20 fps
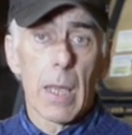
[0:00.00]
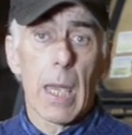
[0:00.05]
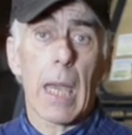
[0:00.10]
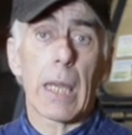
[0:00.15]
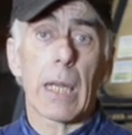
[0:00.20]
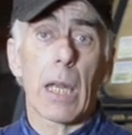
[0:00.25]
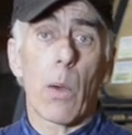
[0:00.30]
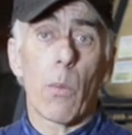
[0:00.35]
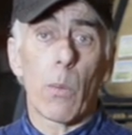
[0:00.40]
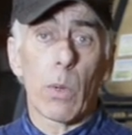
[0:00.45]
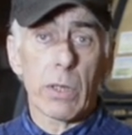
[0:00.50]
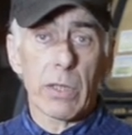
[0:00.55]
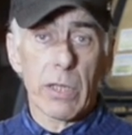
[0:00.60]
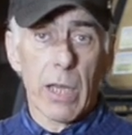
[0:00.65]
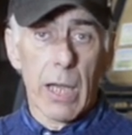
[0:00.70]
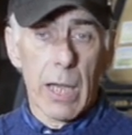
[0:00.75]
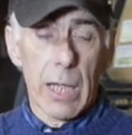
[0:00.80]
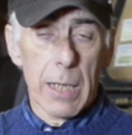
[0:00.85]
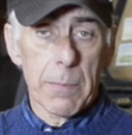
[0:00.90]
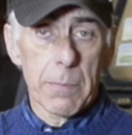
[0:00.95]
and at what
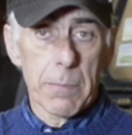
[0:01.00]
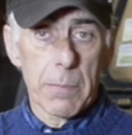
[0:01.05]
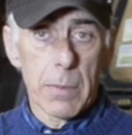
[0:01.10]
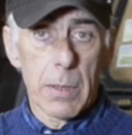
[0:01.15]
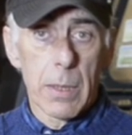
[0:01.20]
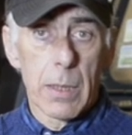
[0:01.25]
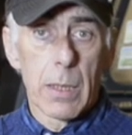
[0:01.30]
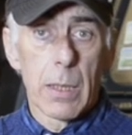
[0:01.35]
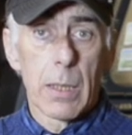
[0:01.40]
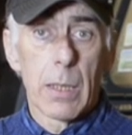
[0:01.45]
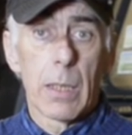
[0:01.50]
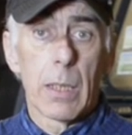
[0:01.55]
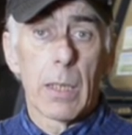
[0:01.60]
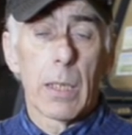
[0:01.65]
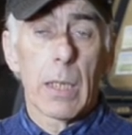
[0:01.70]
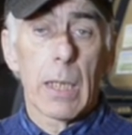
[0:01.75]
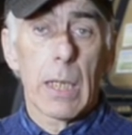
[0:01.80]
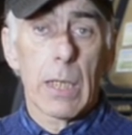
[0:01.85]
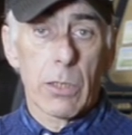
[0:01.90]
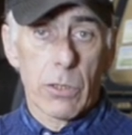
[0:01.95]
time
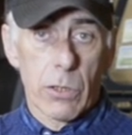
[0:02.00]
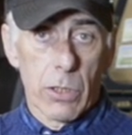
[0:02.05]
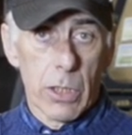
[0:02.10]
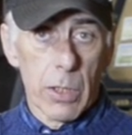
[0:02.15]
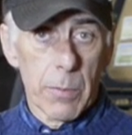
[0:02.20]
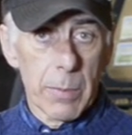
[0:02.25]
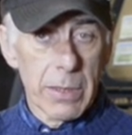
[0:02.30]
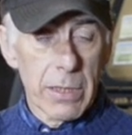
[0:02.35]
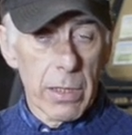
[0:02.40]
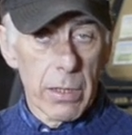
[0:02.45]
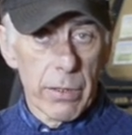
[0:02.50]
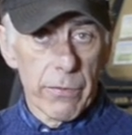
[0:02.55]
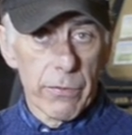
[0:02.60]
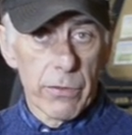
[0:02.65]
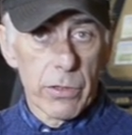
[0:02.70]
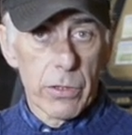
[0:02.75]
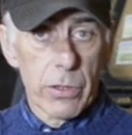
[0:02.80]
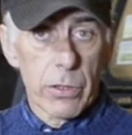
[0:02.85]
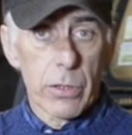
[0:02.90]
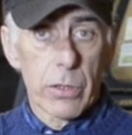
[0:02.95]
it's going to be
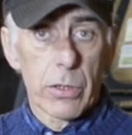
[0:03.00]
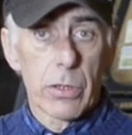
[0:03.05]
delivered